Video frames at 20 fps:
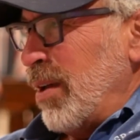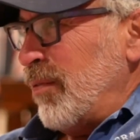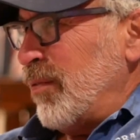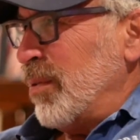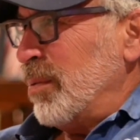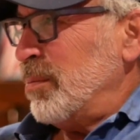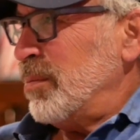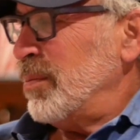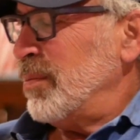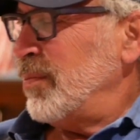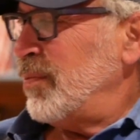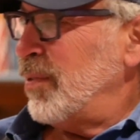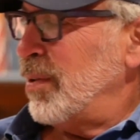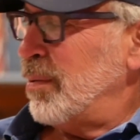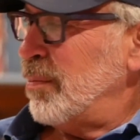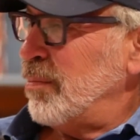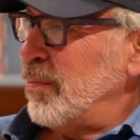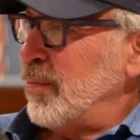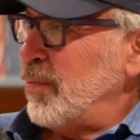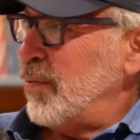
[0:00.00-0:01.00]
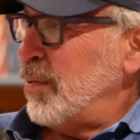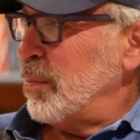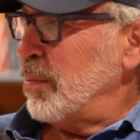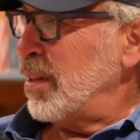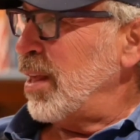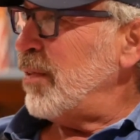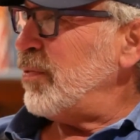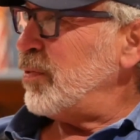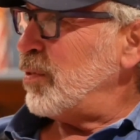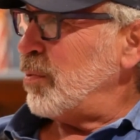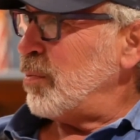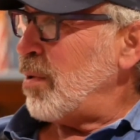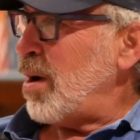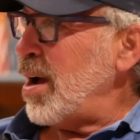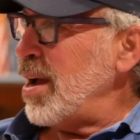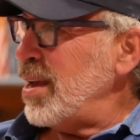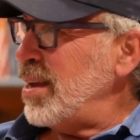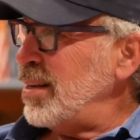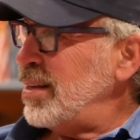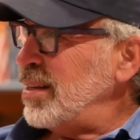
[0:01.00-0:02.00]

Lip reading: from left to right.